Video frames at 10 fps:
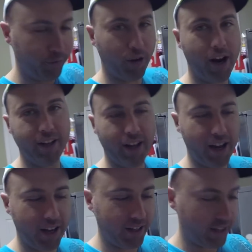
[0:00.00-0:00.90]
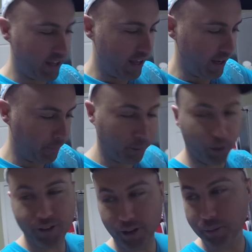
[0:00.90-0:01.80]
a Friday night and a
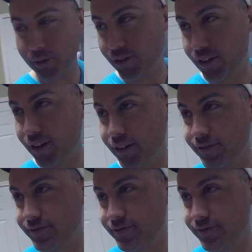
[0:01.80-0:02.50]
protein booster.